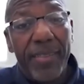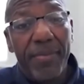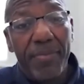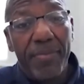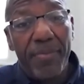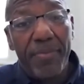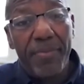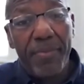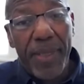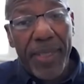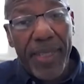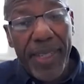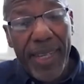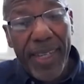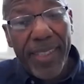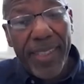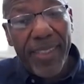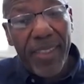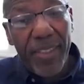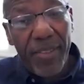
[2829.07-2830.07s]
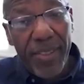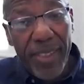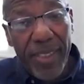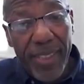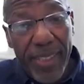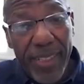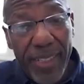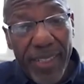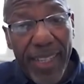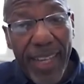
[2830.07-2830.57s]
to begin to
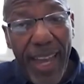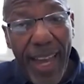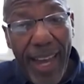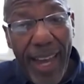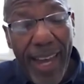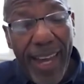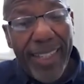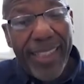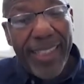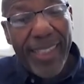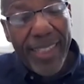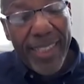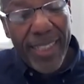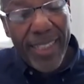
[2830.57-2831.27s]
look at